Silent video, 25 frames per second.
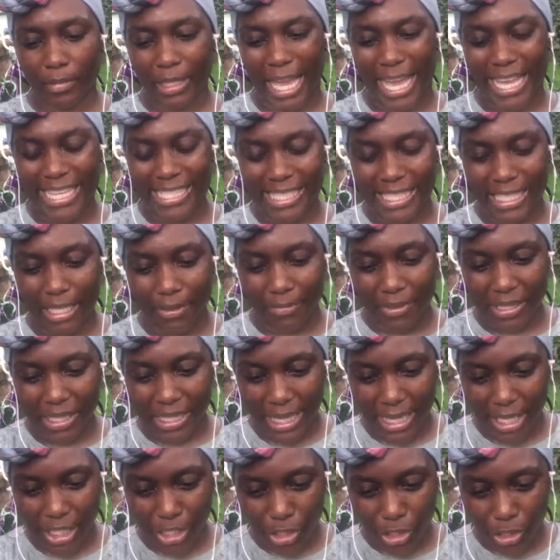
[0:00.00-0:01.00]
As an
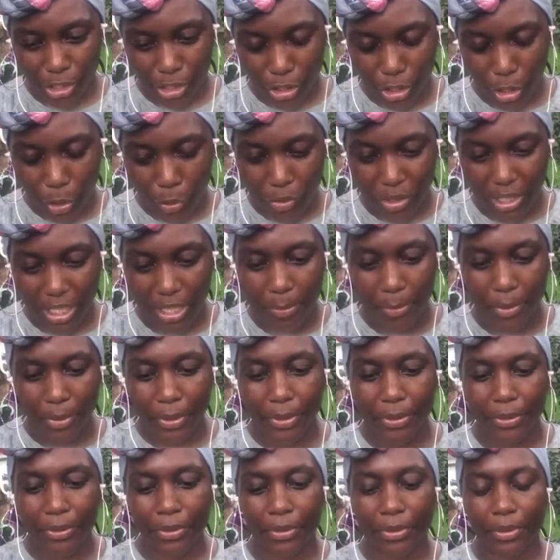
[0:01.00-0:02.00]
invitation to go deeper.